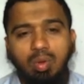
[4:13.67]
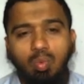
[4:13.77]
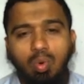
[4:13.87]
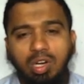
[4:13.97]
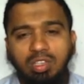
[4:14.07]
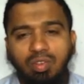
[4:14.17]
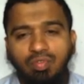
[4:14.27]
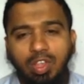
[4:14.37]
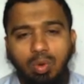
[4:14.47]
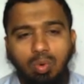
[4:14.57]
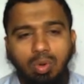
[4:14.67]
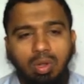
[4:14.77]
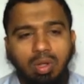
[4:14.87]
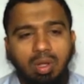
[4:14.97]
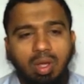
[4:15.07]
what is a view?
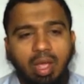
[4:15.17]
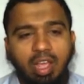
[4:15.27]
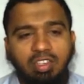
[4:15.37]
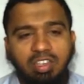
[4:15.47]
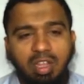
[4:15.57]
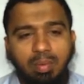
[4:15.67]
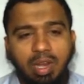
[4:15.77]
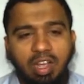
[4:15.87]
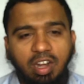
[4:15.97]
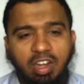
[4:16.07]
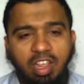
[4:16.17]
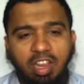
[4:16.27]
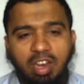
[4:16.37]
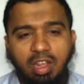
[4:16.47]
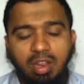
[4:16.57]
HTML
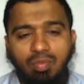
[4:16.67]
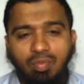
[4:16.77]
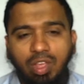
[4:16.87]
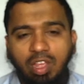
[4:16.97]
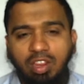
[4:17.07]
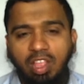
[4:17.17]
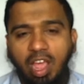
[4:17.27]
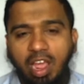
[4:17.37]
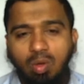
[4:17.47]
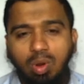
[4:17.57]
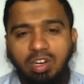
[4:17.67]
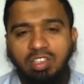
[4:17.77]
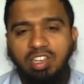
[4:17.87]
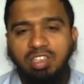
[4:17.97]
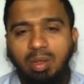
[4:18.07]
container where the
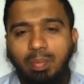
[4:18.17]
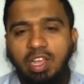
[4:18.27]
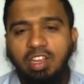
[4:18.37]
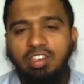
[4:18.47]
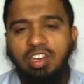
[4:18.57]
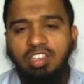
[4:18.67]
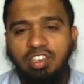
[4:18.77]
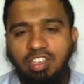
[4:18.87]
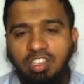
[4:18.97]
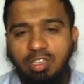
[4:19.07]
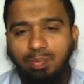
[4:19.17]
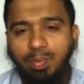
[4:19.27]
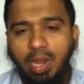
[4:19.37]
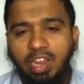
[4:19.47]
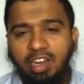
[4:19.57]
AngularJS application is
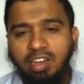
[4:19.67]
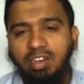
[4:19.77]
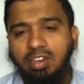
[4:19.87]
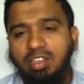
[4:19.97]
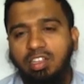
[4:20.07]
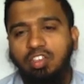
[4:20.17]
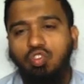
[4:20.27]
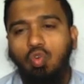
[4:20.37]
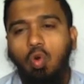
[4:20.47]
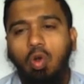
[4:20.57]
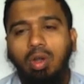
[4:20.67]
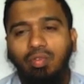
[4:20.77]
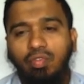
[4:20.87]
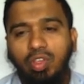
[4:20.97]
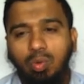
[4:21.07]
displayed is
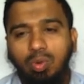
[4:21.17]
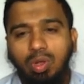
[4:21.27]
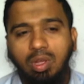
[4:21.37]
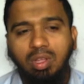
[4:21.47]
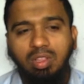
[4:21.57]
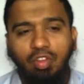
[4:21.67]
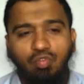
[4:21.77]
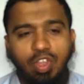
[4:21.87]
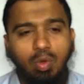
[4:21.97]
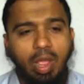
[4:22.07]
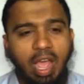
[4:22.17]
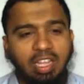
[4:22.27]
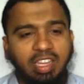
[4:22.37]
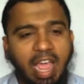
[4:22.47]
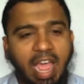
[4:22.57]
called view. The view
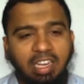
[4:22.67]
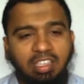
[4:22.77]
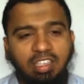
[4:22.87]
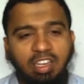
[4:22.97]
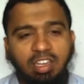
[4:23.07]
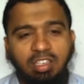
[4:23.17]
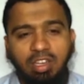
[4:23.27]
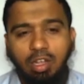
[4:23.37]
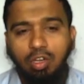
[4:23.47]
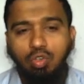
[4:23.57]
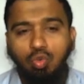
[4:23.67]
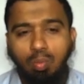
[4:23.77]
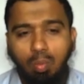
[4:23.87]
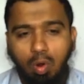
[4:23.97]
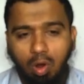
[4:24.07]
has access to
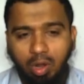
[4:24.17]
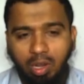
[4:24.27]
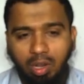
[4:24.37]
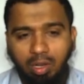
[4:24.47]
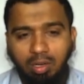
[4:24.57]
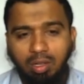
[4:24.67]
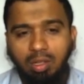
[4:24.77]
model,